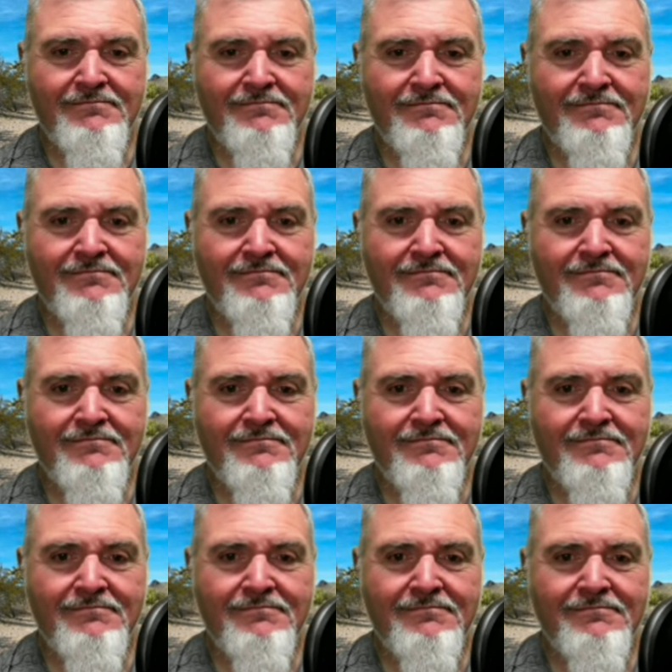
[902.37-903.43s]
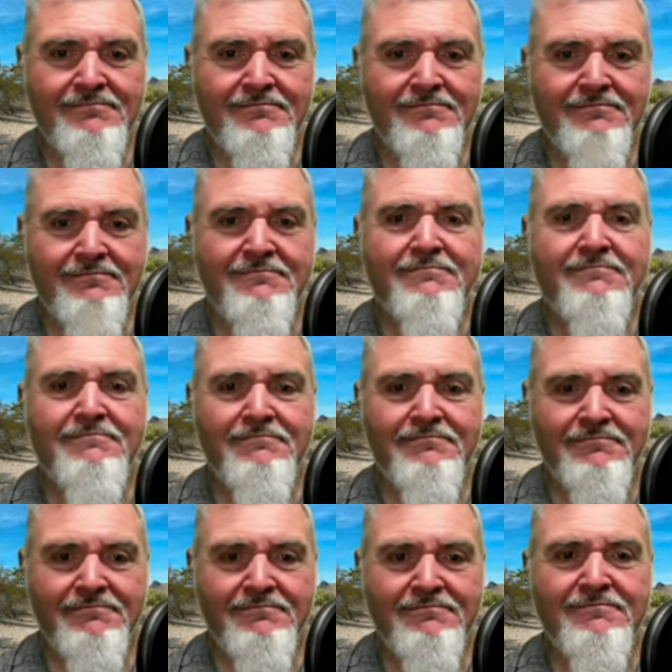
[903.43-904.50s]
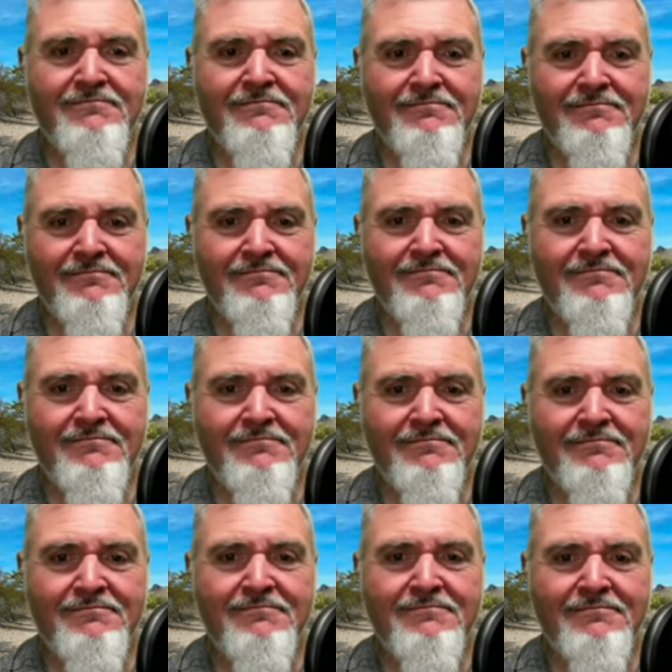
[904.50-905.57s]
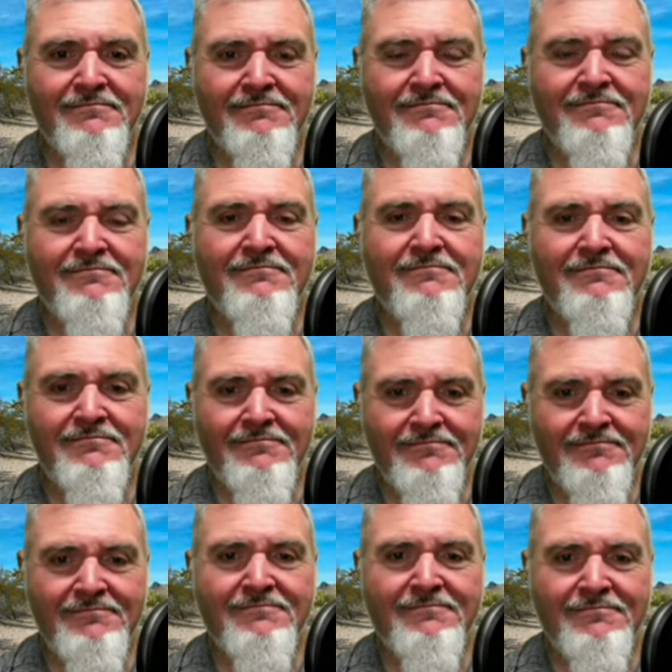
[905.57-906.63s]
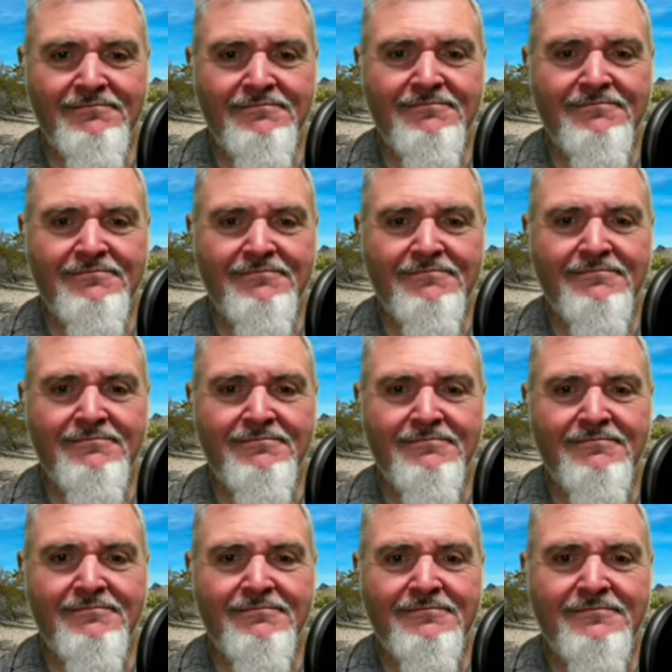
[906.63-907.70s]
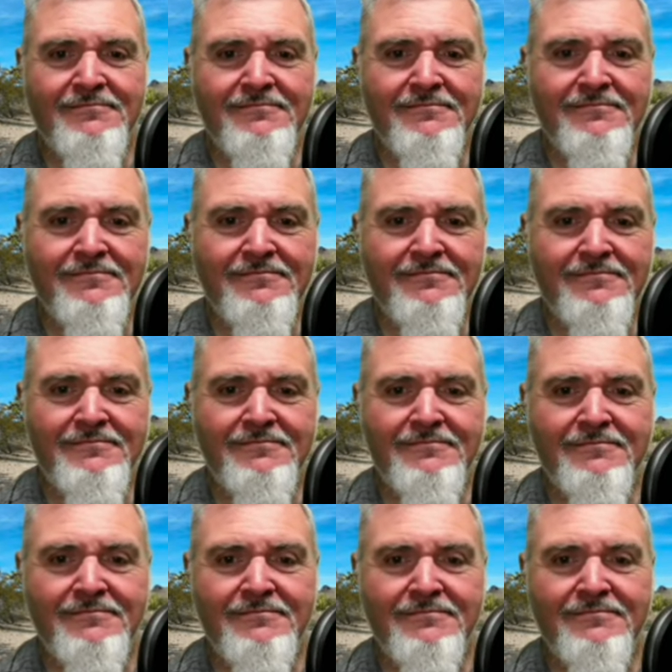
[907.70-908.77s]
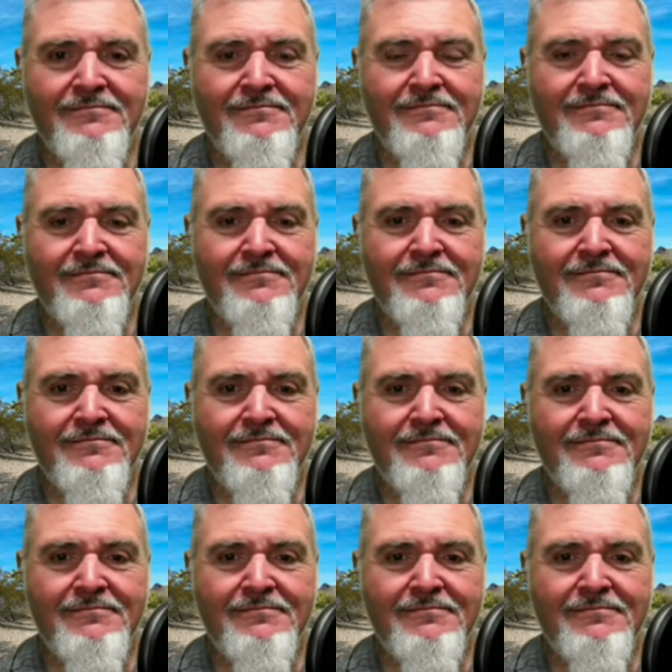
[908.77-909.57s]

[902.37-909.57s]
(silent)